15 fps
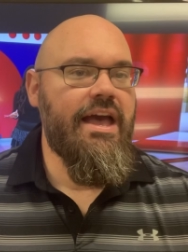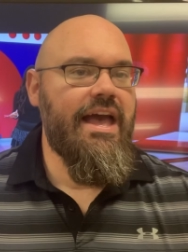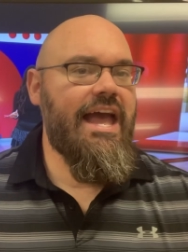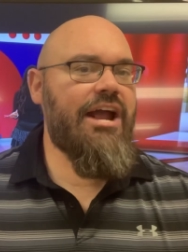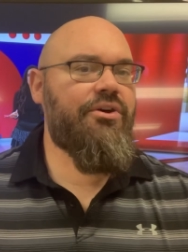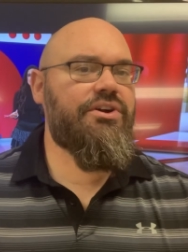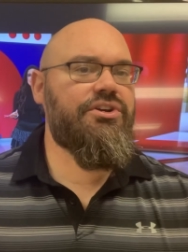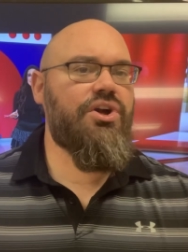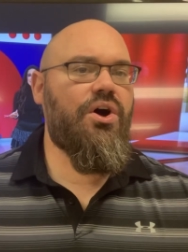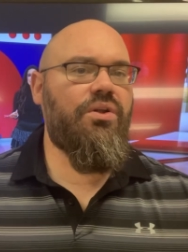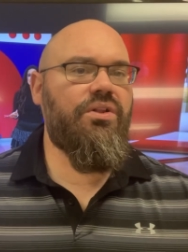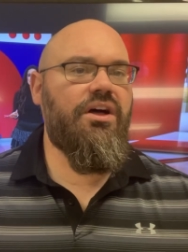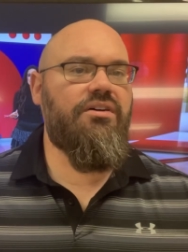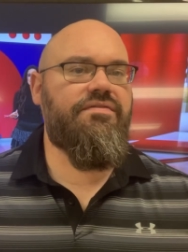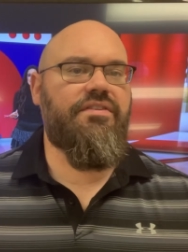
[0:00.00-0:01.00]
Aaron
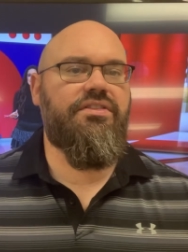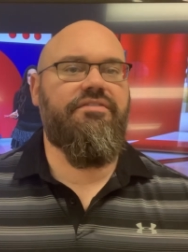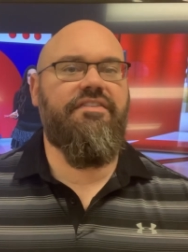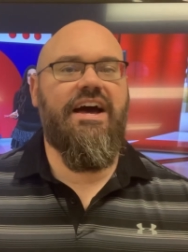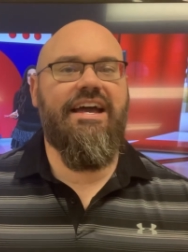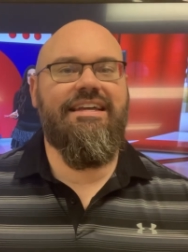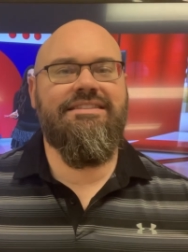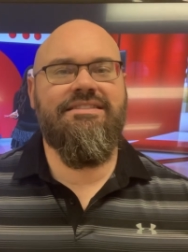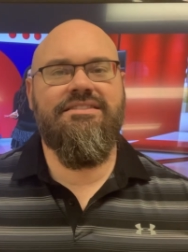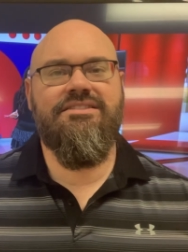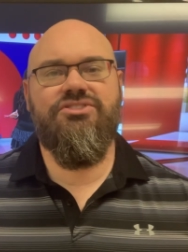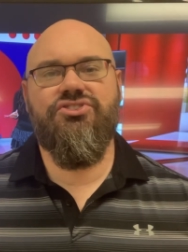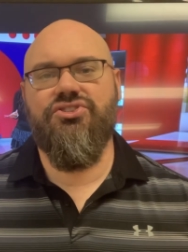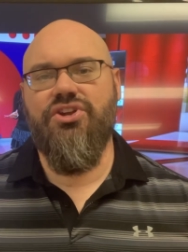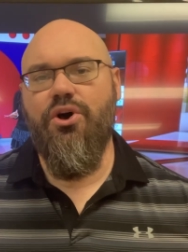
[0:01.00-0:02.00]
Nola for the
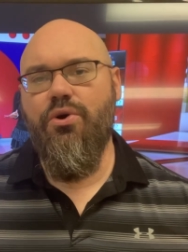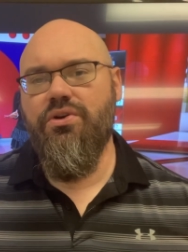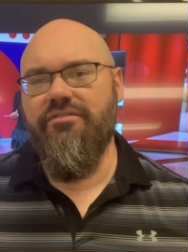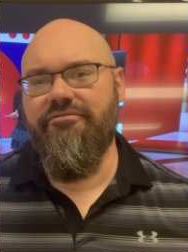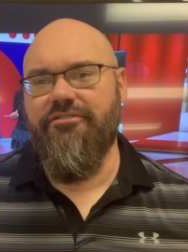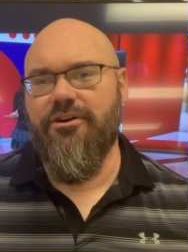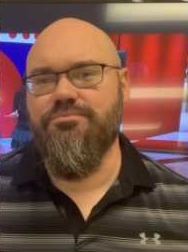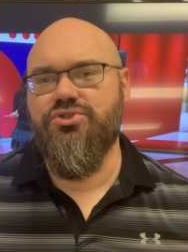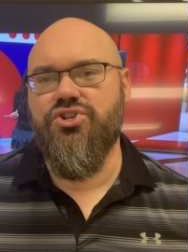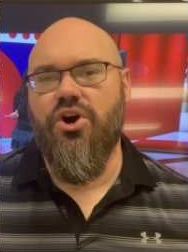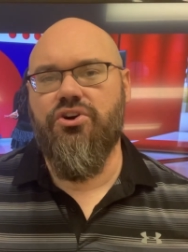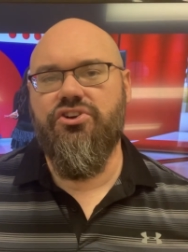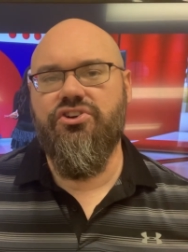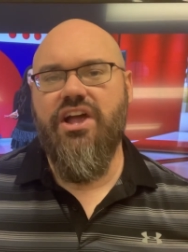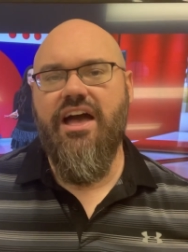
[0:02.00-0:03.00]
Fightins, no confirmed
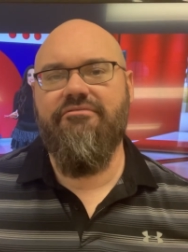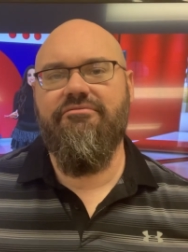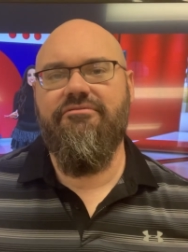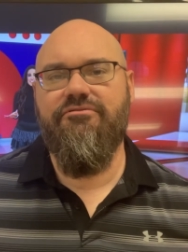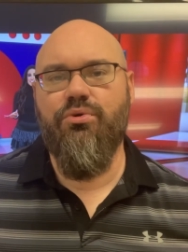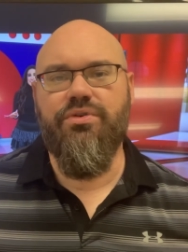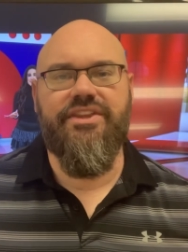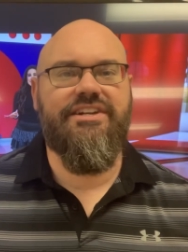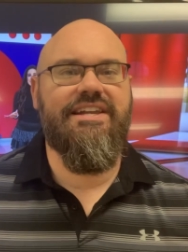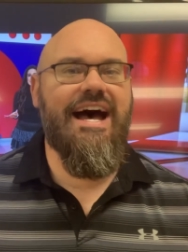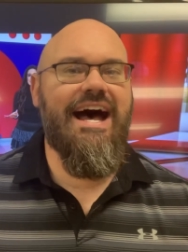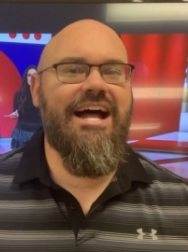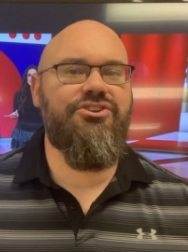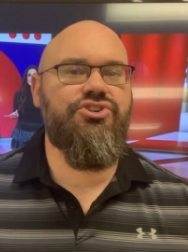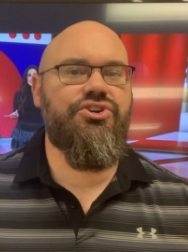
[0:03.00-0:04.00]
starter yet for the
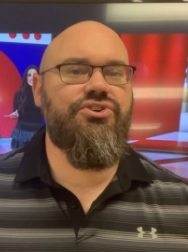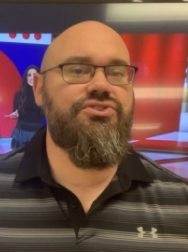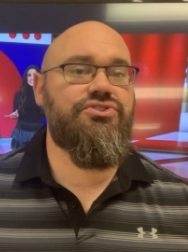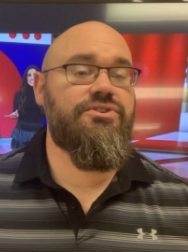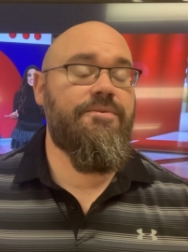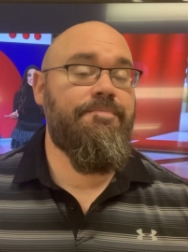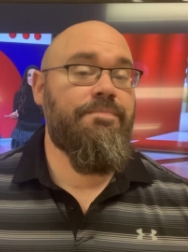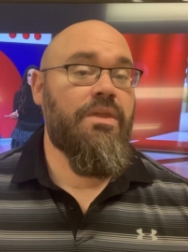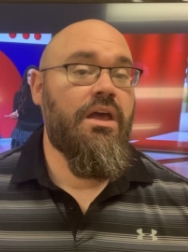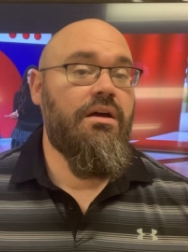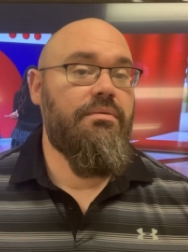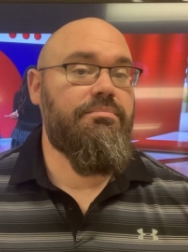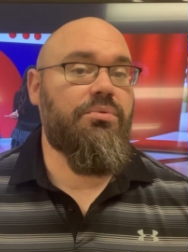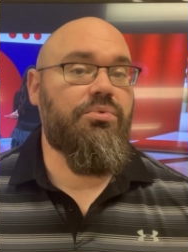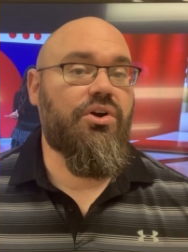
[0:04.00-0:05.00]
Dodgers.
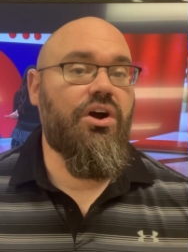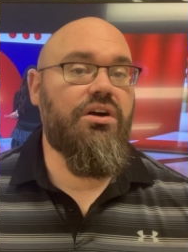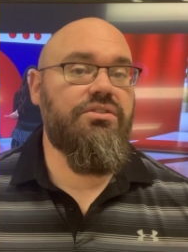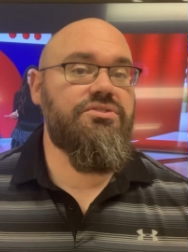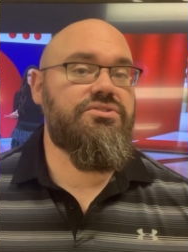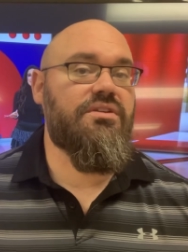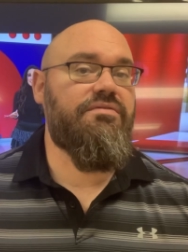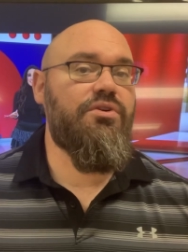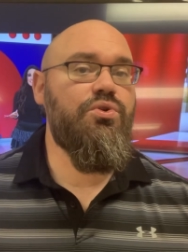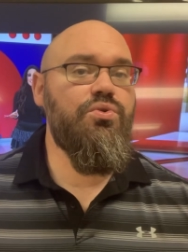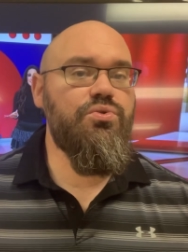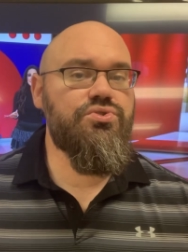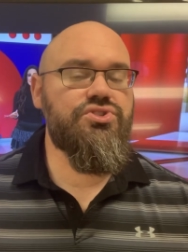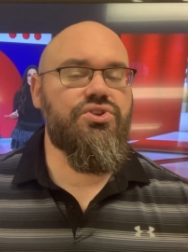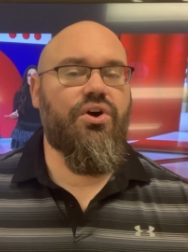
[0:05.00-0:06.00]
But regardless of
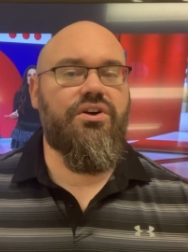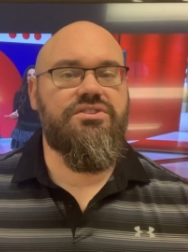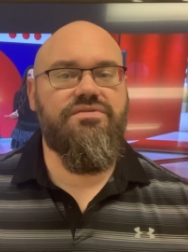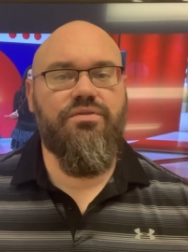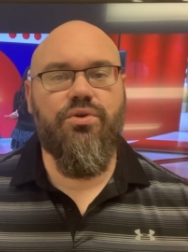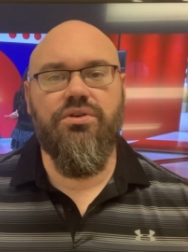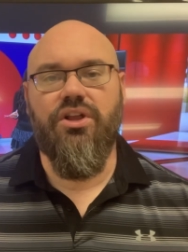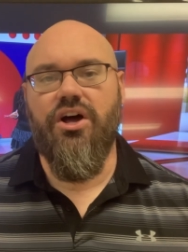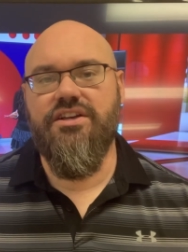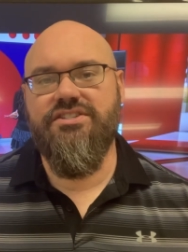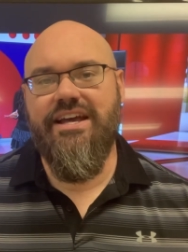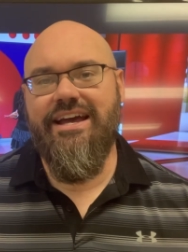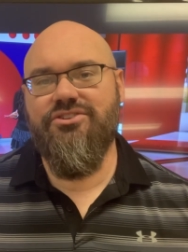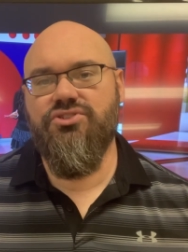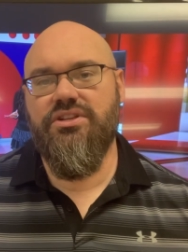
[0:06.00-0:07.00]
who starts for Los
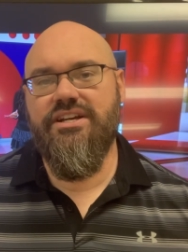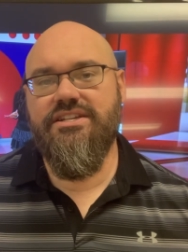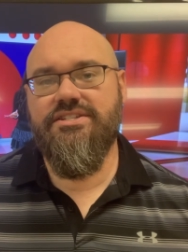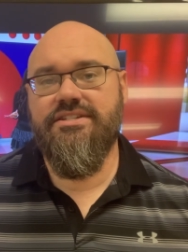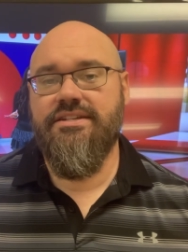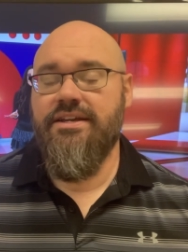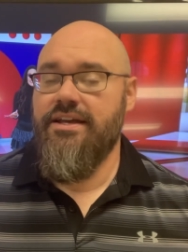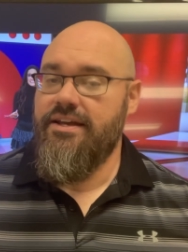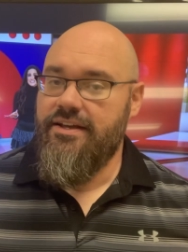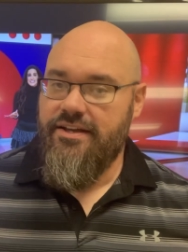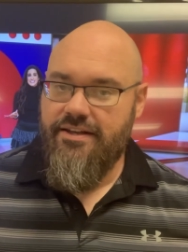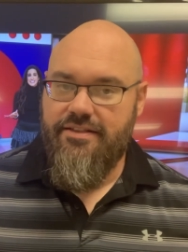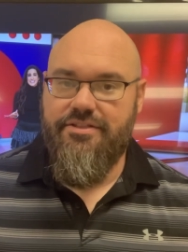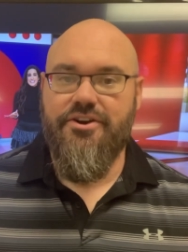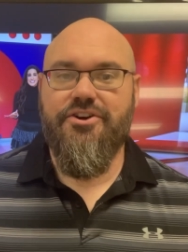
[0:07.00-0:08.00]
Angeles,
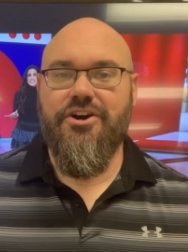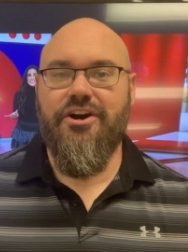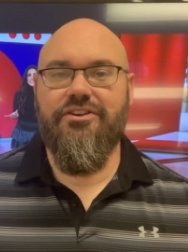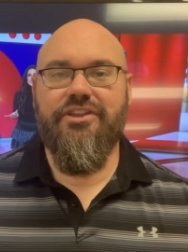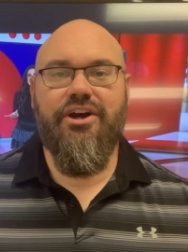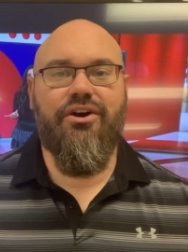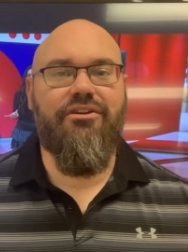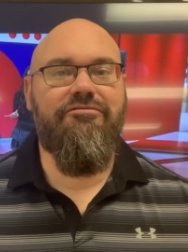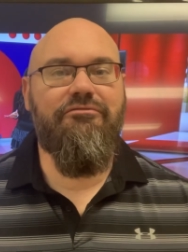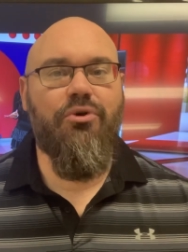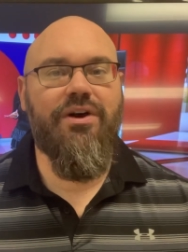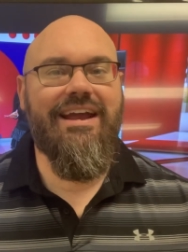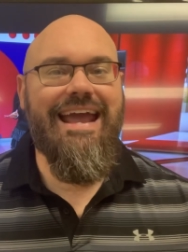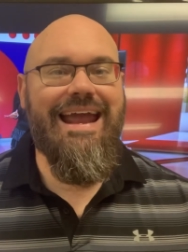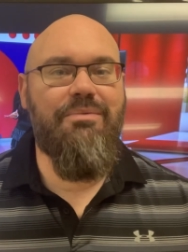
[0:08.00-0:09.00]
they're currently on a
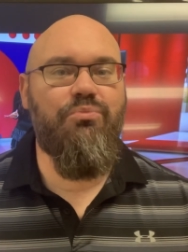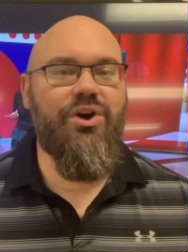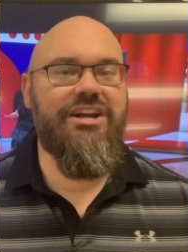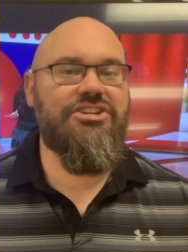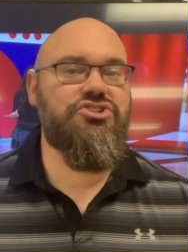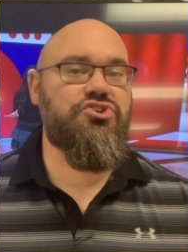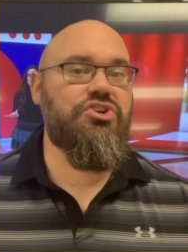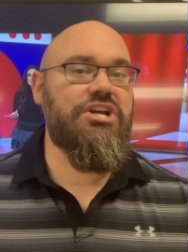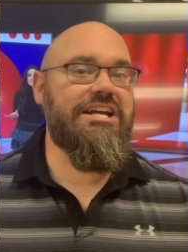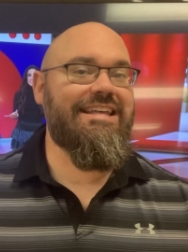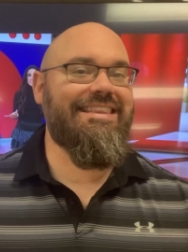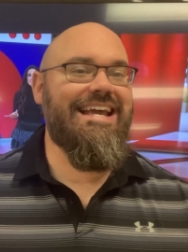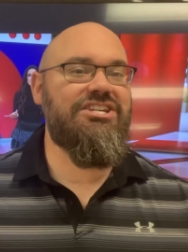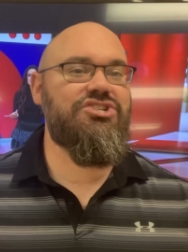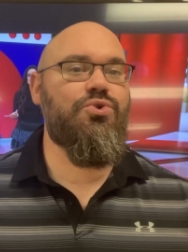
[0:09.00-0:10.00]
four-game winning streak,
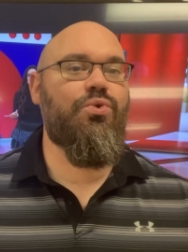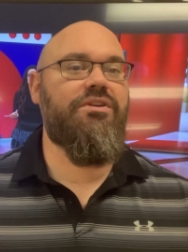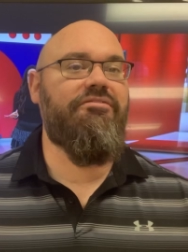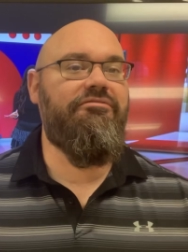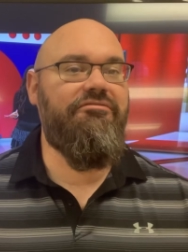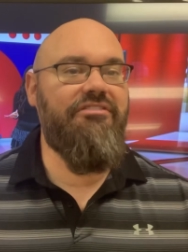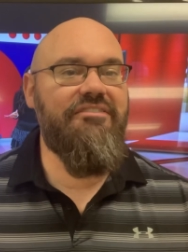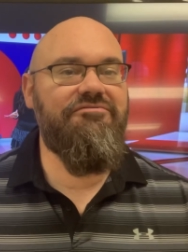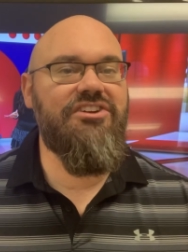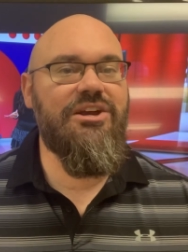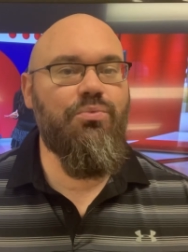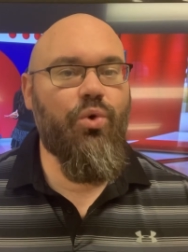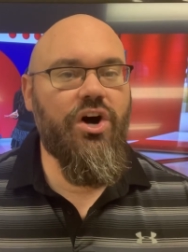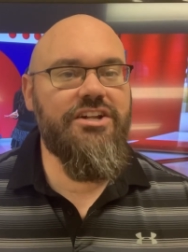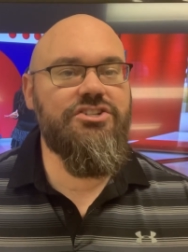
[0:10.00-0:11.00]
and they scored
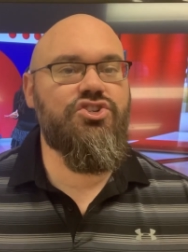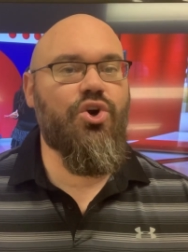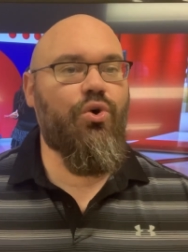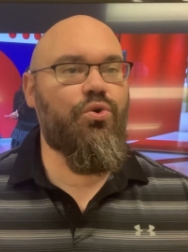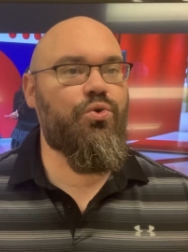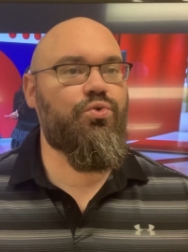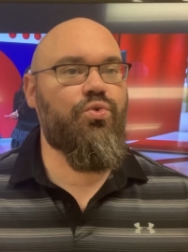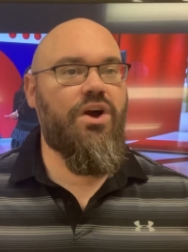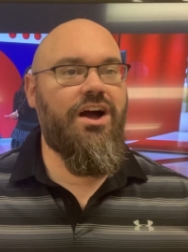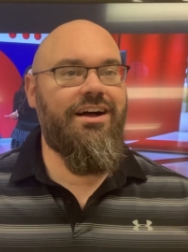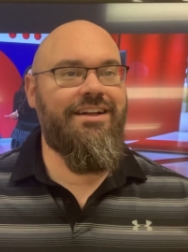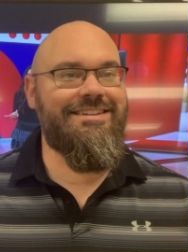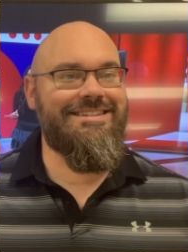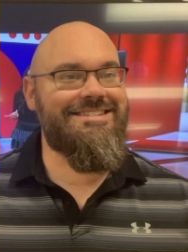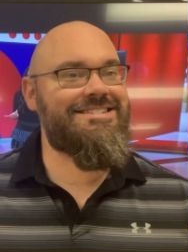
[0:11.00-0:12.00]
51 total
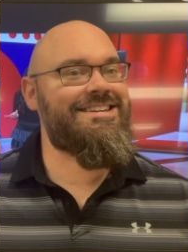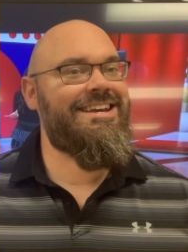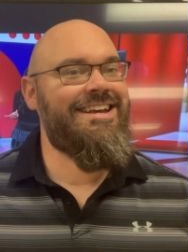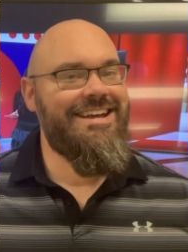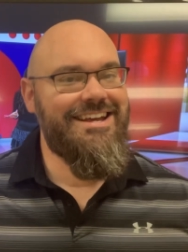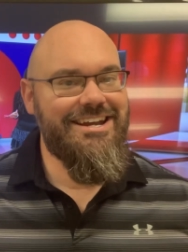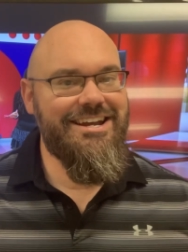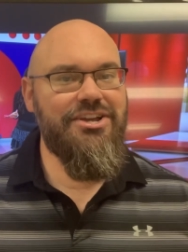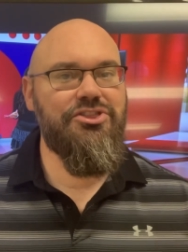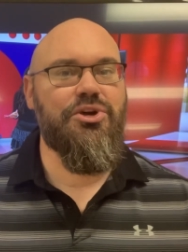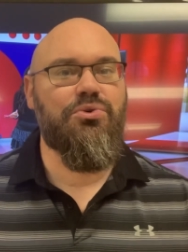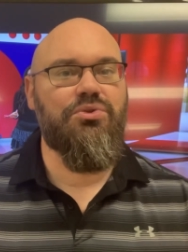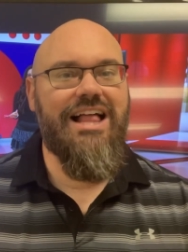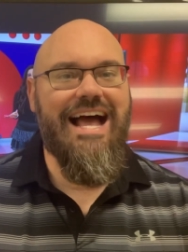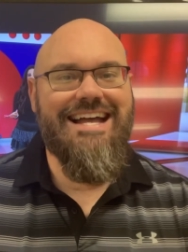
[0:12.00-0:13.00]
runs in
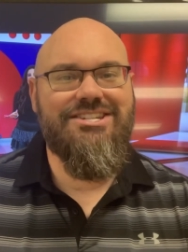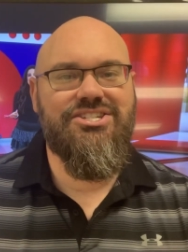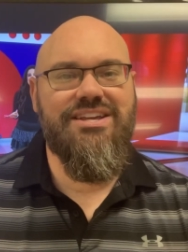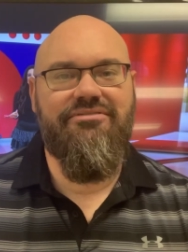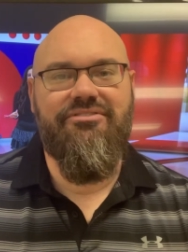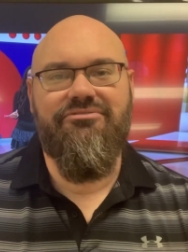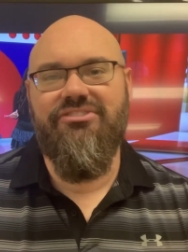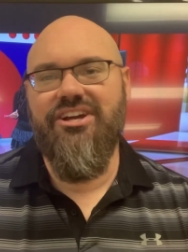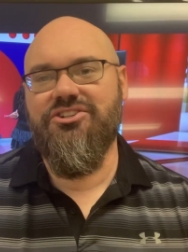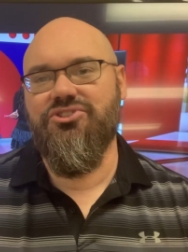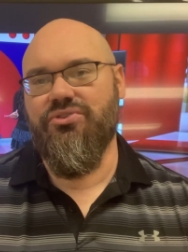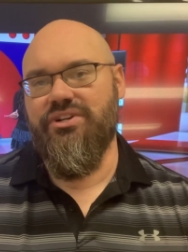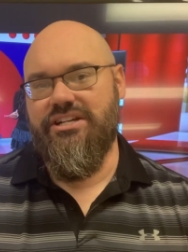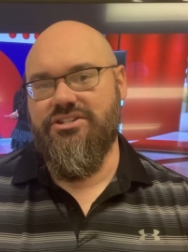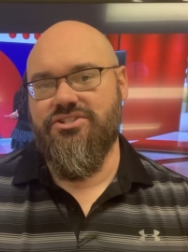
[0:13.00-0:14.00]
their last seven
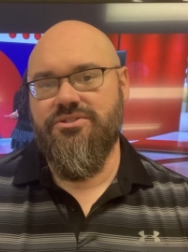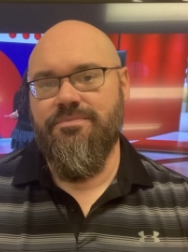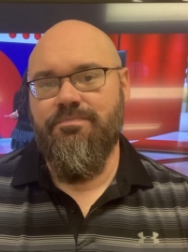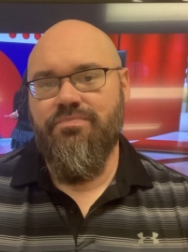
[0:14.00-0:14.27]
victories.